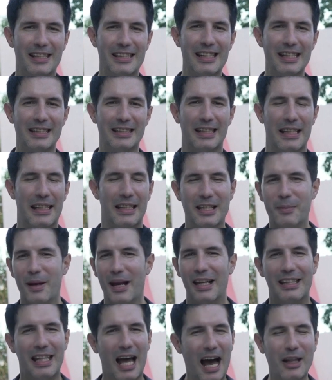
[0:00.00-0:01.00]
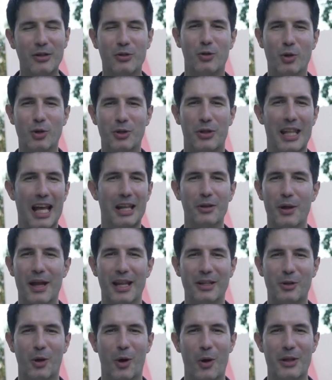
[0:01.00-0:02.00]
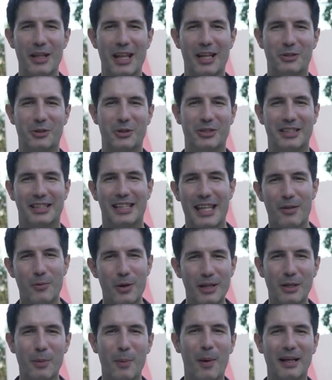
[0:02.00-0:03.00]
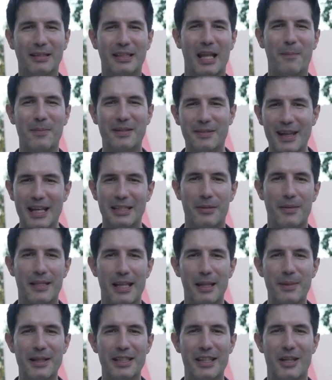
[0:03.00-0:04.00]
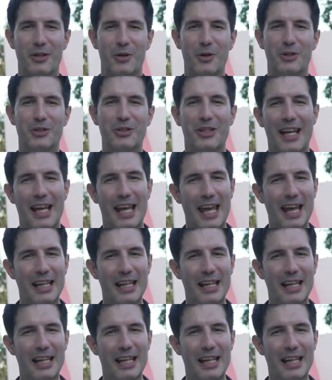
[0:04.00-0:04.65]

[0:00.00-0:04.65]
this system allows you to generate your own electricity with a one-time investment in materials.